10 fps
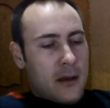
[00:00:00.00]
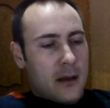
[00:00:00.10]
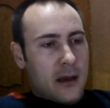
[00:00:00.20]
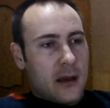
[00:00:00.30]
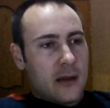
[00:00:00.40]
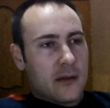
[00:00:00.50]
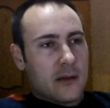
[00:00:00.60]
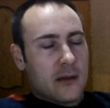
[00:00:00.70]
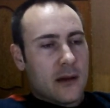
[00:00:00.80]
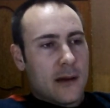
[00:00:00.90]
And
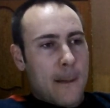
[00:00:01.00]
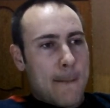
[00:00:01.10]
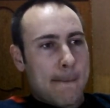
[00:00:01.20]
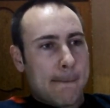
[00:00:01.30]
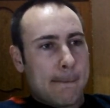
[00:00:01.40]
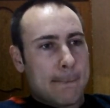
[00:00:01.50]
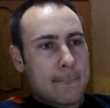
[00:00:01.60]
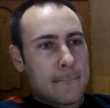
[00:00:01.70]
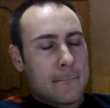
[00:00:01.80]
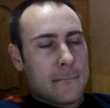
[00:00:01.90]

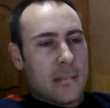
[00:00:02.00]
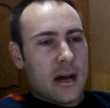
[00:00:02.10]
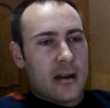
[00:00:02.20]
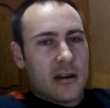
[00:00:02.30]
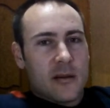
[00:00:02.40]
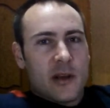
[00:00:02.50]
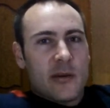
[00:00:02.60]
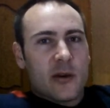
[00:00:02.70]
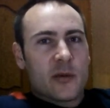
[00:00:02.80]
I don't know, maybe it would